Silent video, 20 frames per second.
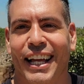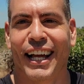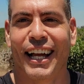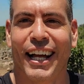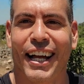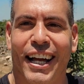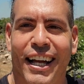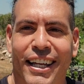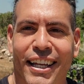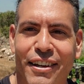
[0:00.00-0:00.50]

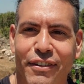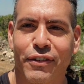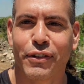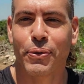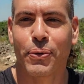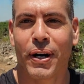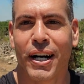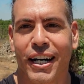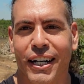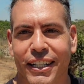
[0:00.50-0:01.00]
Hi
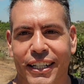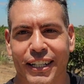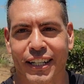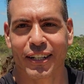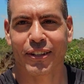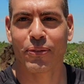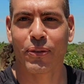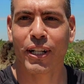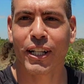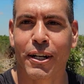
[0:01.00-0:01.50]
everyone,
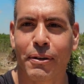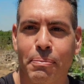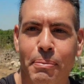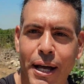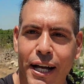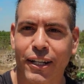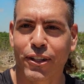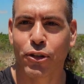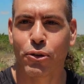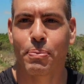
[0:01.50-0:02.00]
welcome
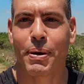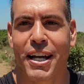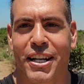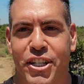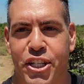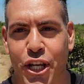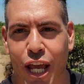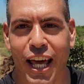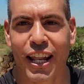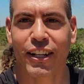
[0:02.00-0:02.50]
back to my
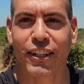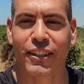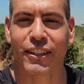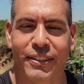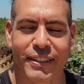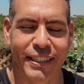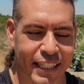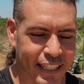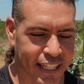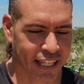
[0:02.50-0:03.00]
channel.
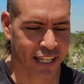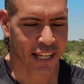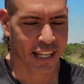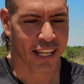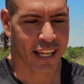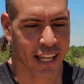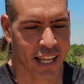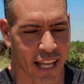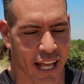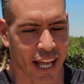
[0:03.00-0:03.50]

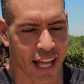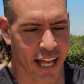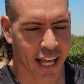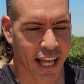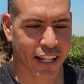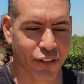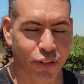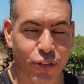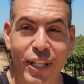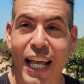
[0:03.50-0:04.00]

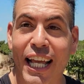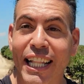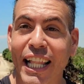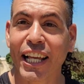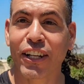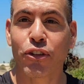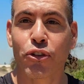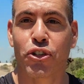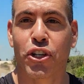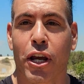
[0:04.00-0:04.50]
Today I'd
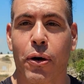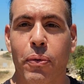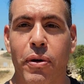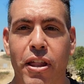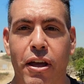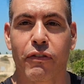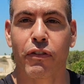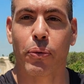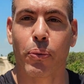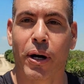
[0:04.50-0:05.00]
like to share with
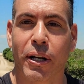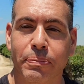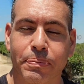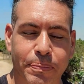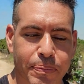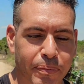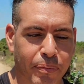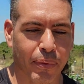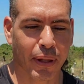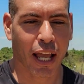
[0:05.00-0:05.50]
everyone
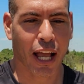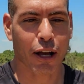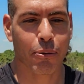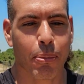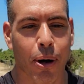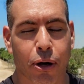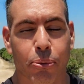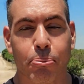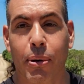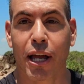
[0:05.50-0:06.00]

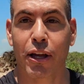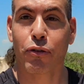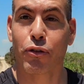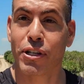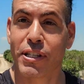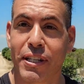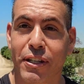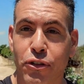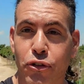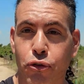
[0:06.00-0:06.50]
about my
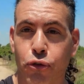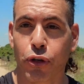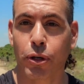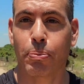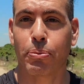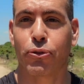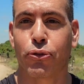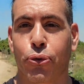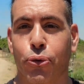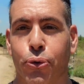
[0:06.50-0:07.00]
recent
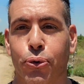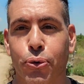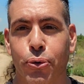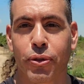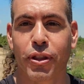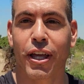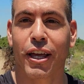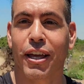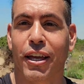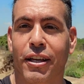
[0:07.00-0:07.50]
trip to
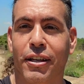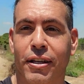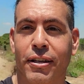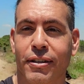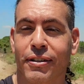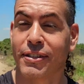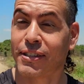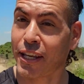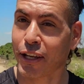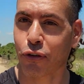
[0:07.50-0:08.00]
the
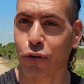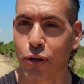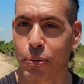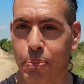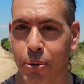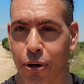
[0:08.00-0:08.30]
sacred